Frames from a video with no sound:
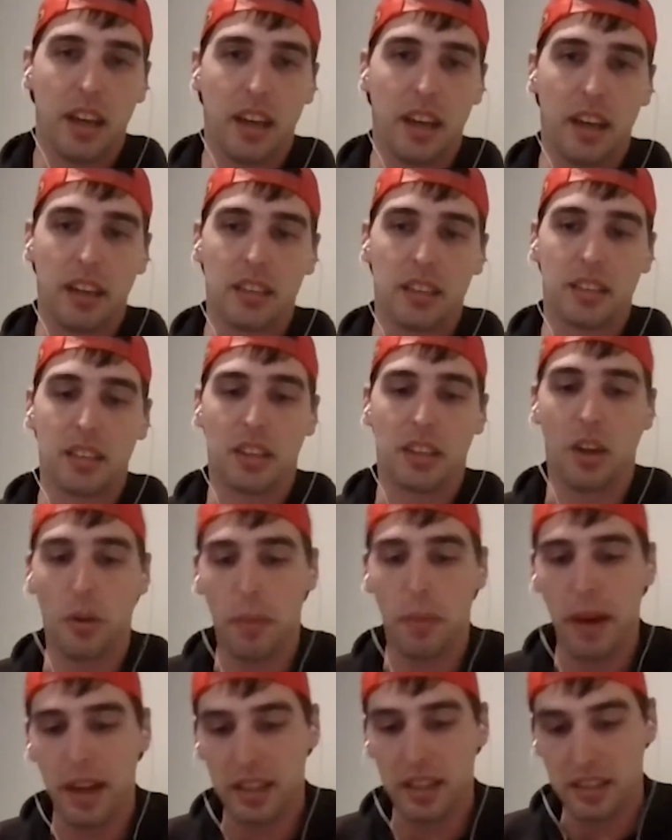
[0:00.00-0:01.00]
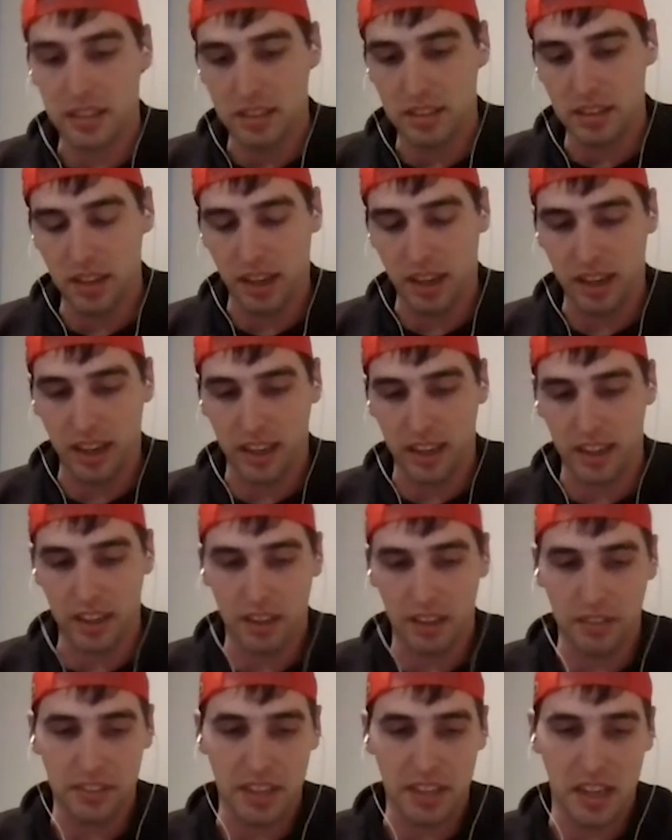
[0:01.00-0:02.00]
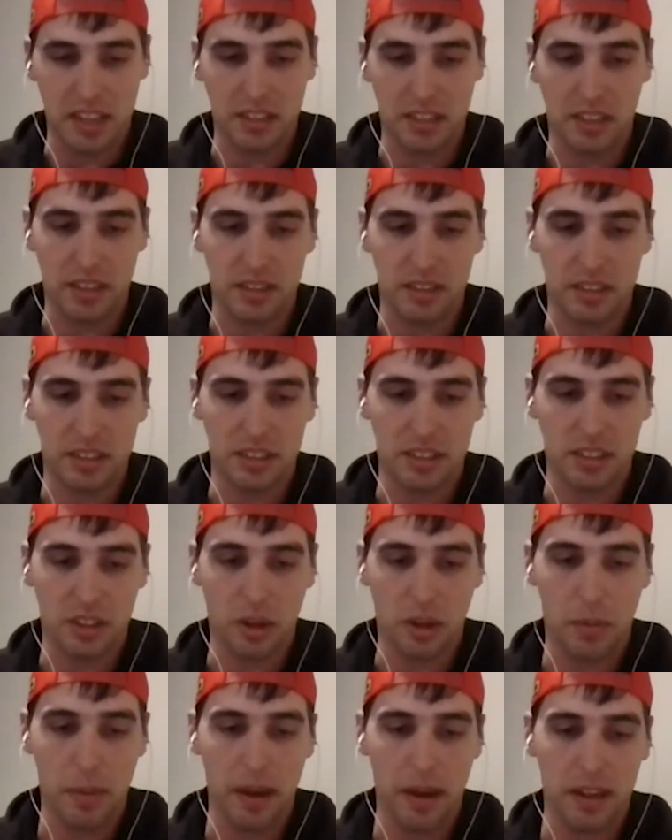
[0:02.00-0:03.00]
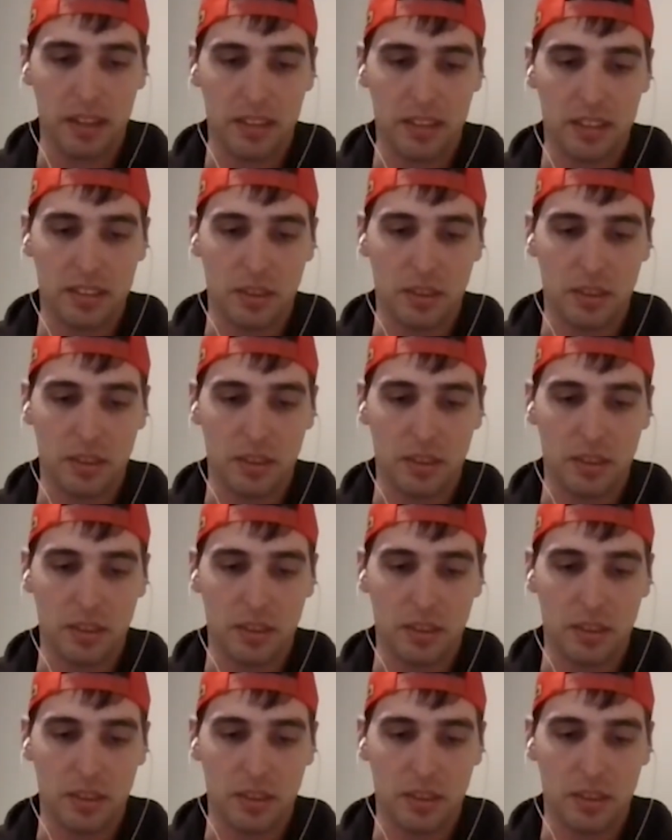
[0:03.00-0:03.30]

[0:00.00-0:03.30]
And to go back, I kind of got off tangent, just to go back.